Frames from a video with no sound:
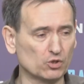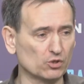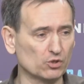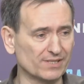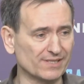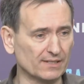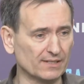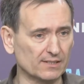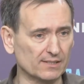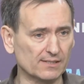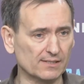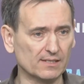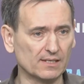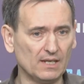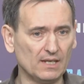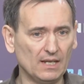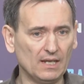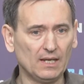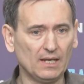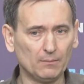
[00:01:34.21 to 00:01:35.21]
Yes, I
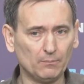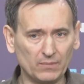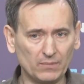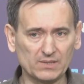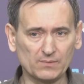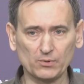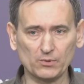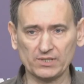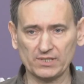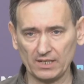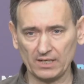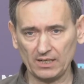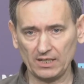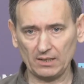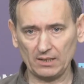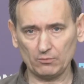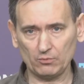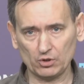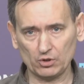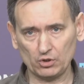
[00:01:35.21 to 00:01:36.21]
want to
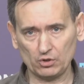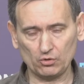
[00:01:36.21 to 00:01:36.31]
join